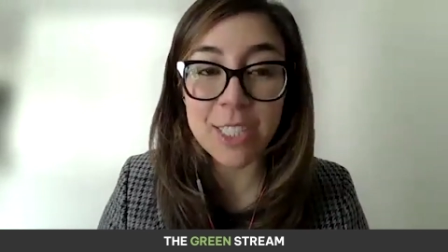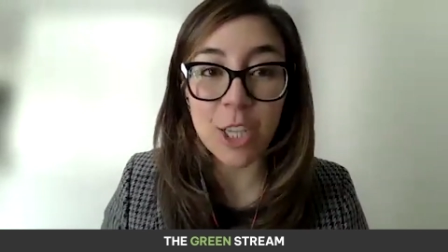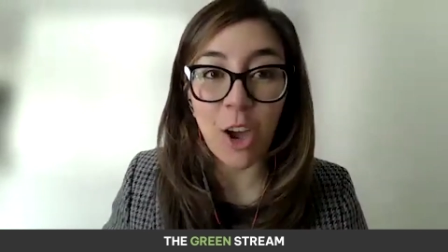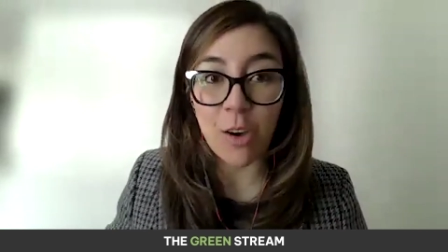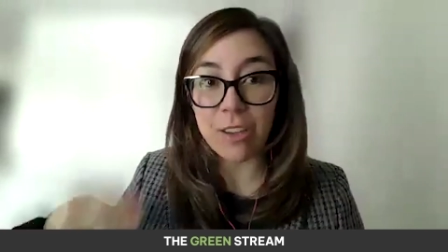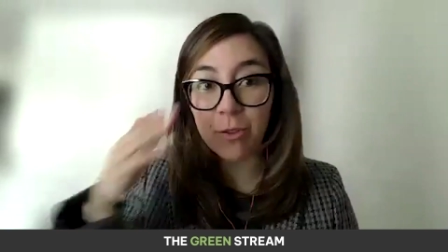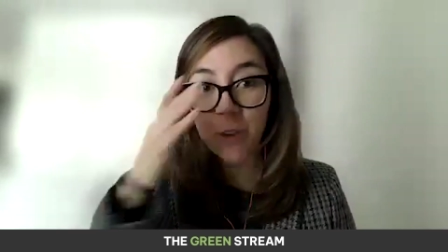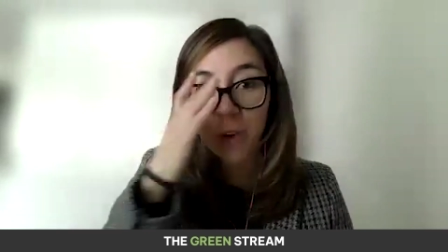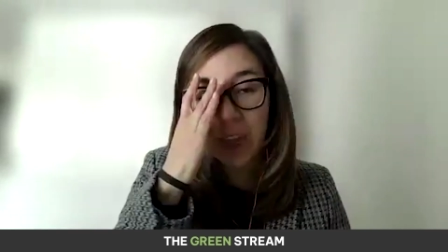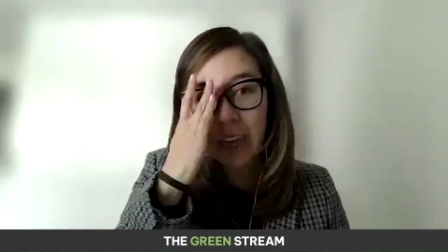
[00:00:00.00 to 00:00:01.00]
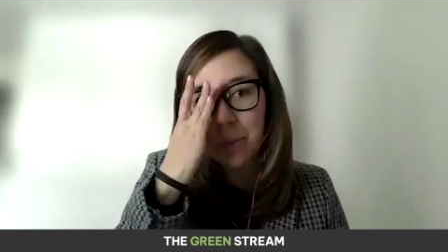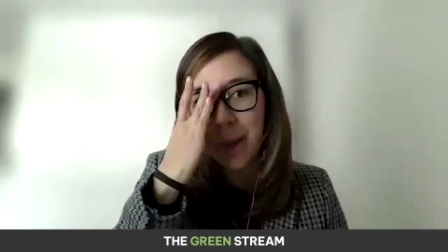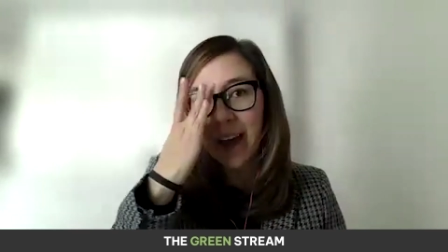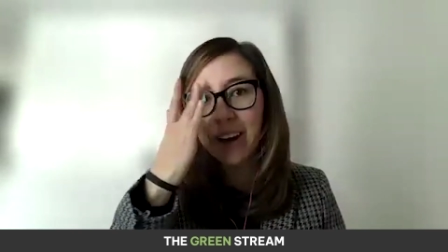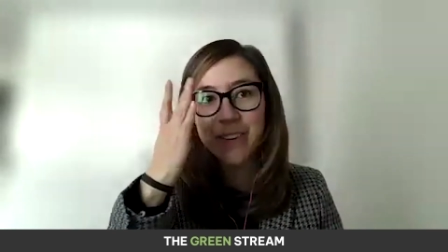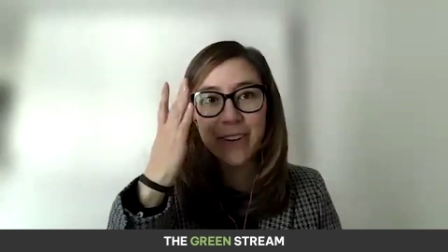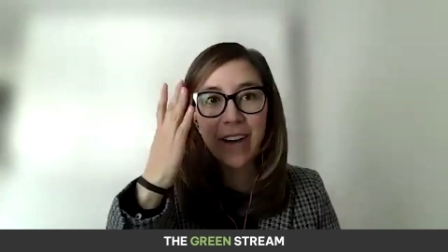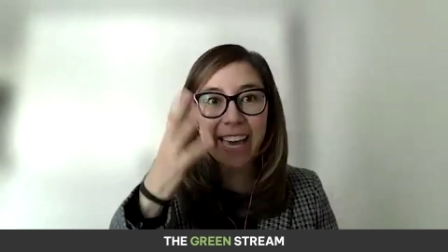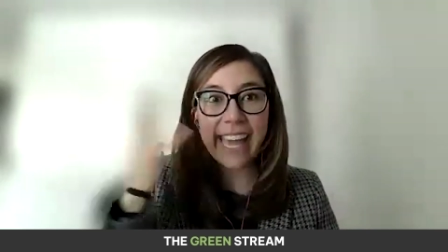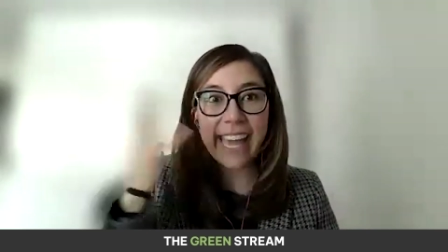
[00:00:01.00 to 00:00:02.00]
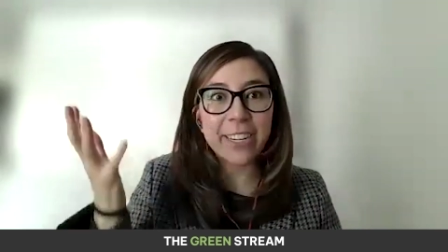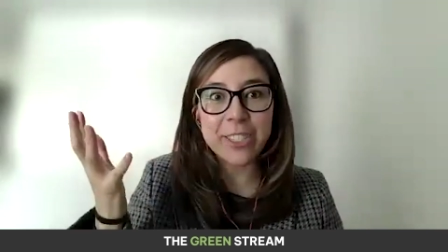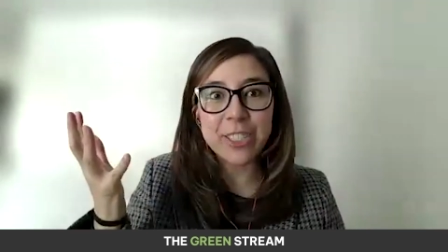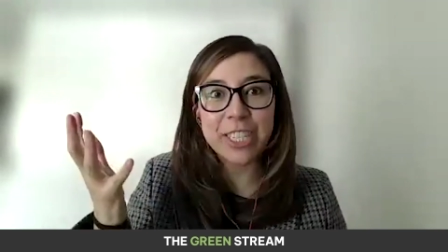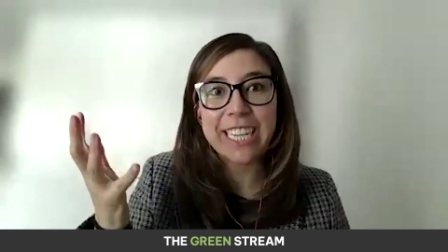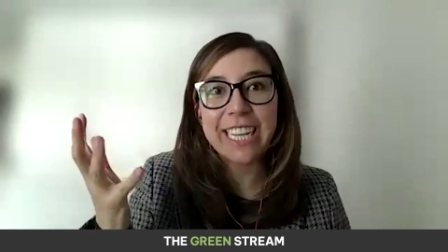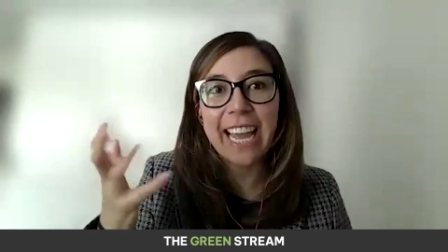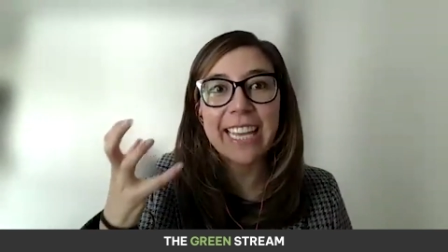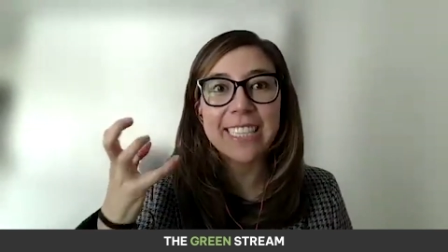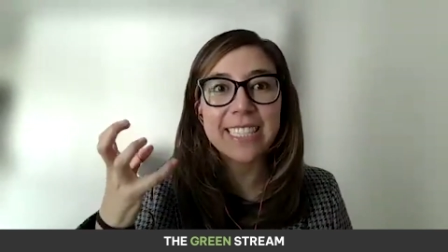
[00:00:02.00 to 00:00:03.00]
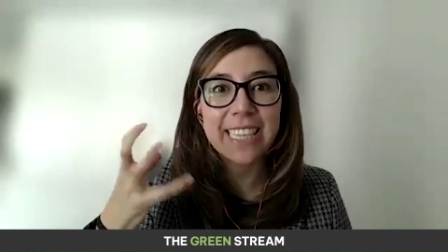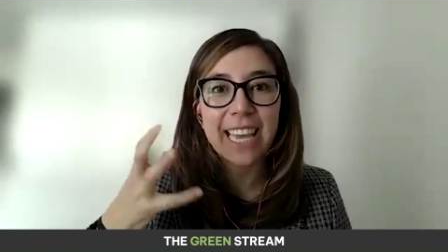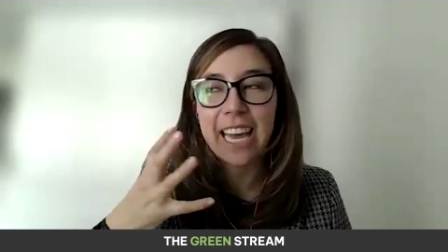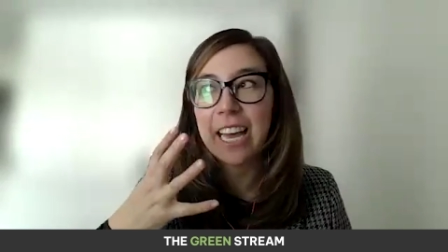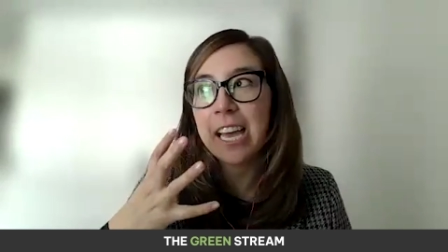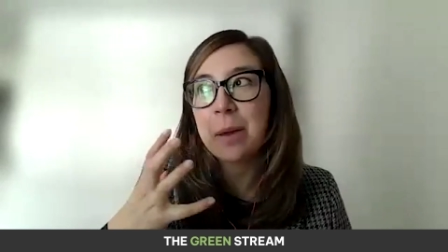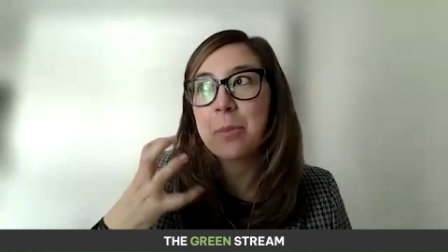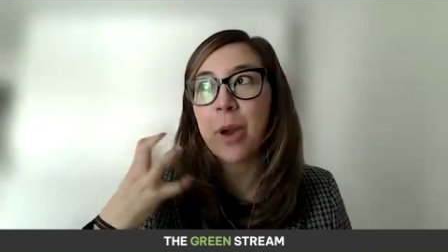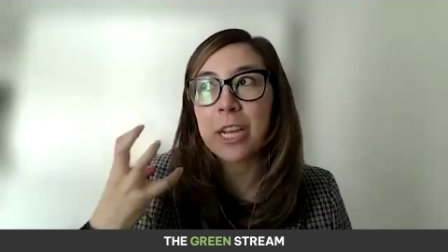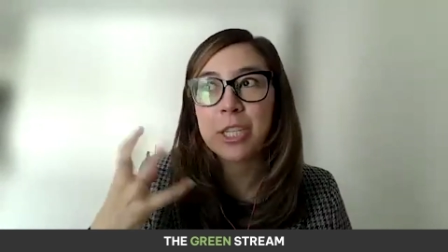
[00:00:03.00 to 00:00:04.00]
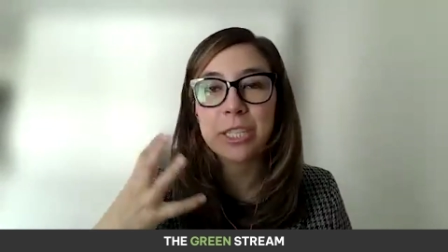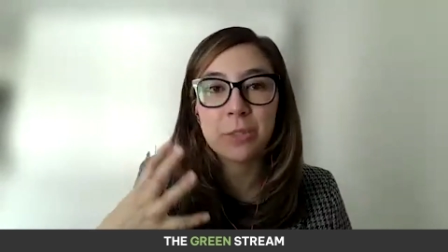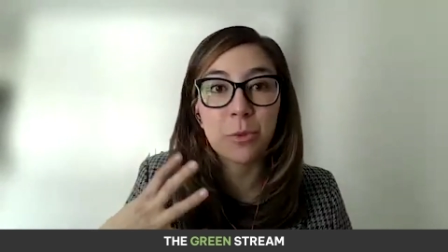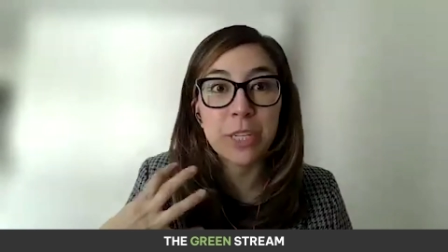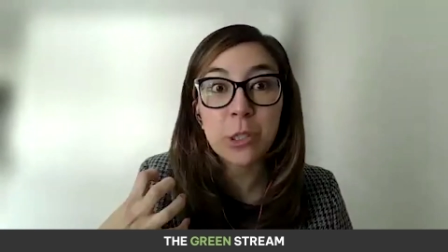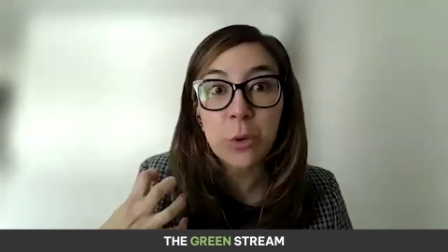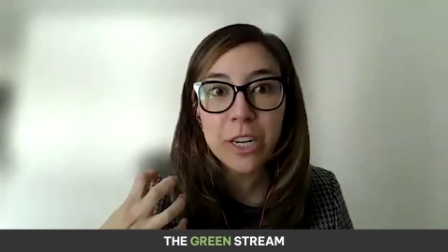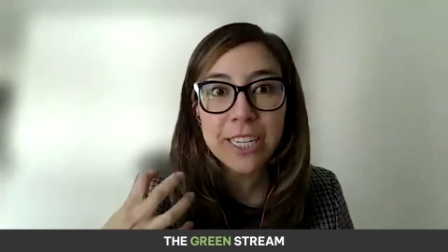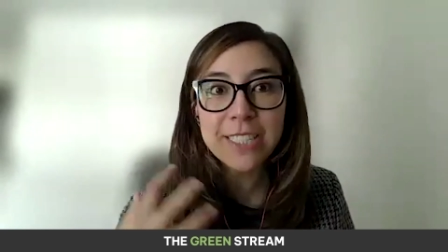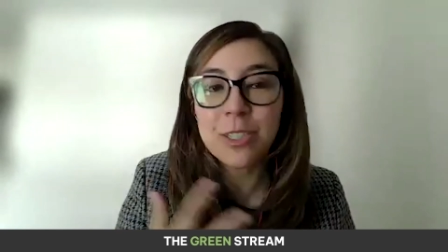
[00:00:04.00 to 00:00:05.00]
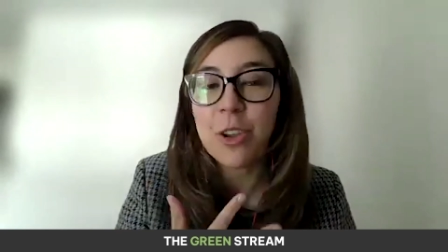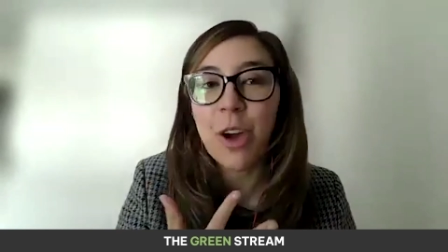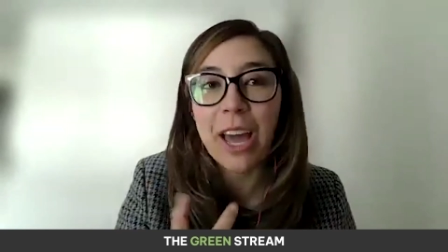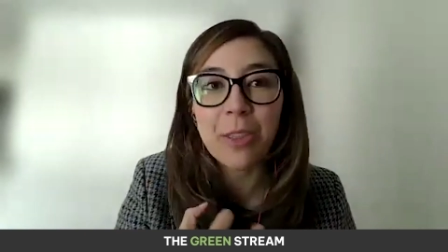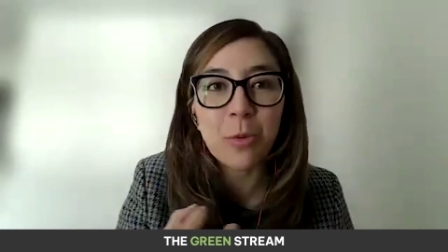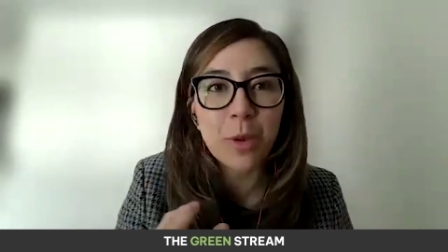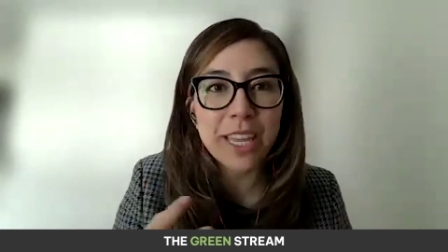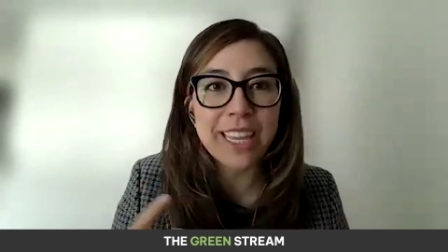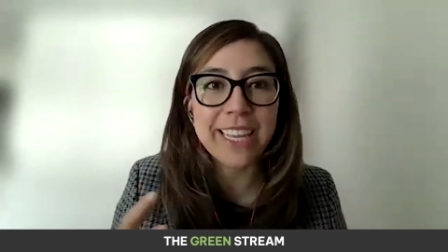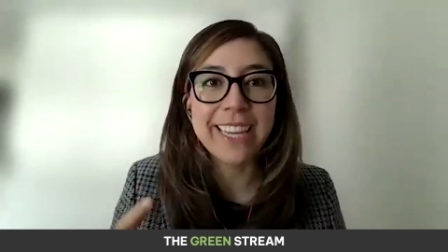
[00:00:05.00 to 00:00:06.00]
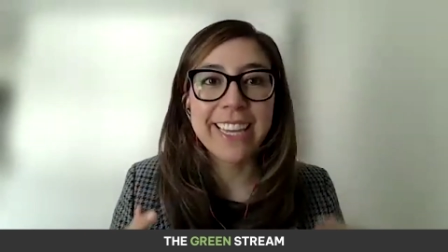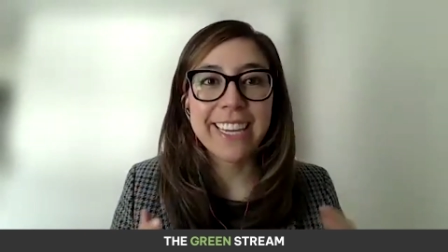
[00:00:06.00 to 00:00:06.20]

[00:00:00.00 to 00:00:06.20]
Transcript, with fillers: So if you think about energy as uh, a precious resource, you know how do we